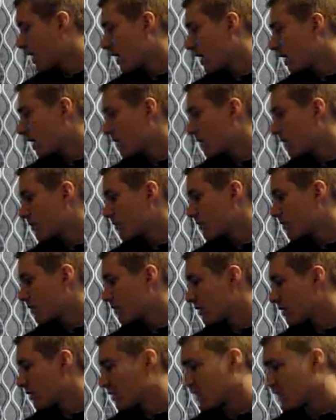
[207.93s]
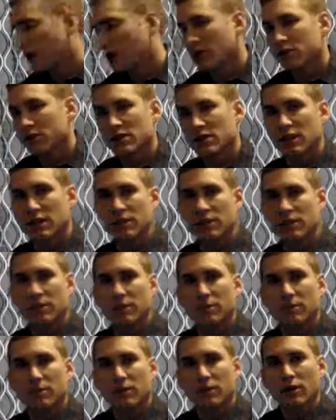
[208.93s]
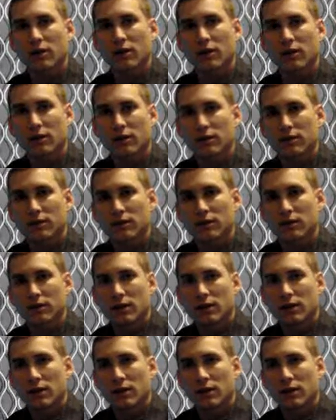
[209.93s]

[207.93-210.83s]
high upfront technology and investment costs.